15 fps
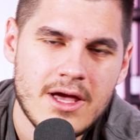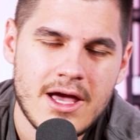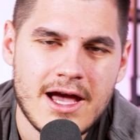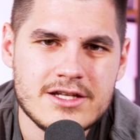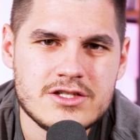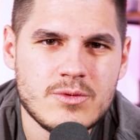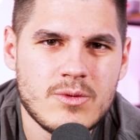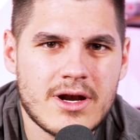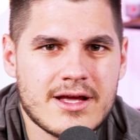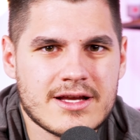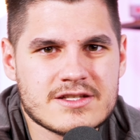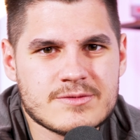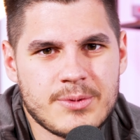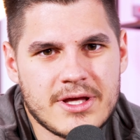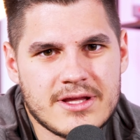I do want to
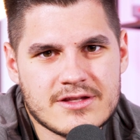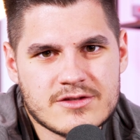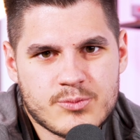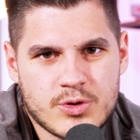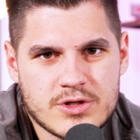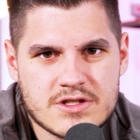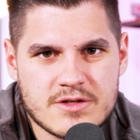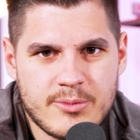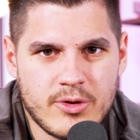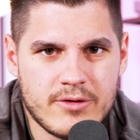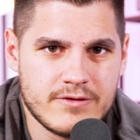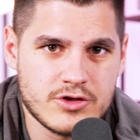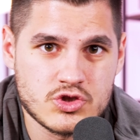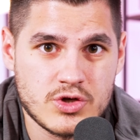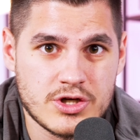explain this principle of
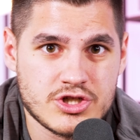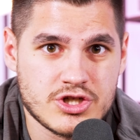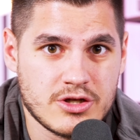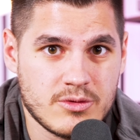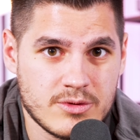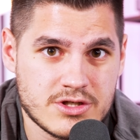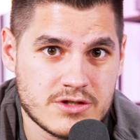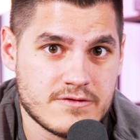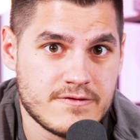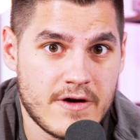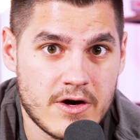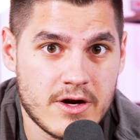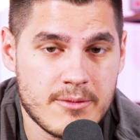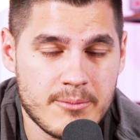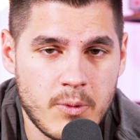attrition, which is
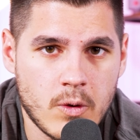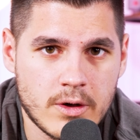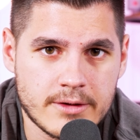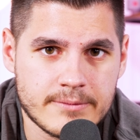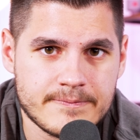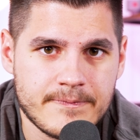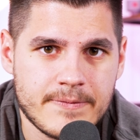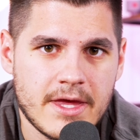very important.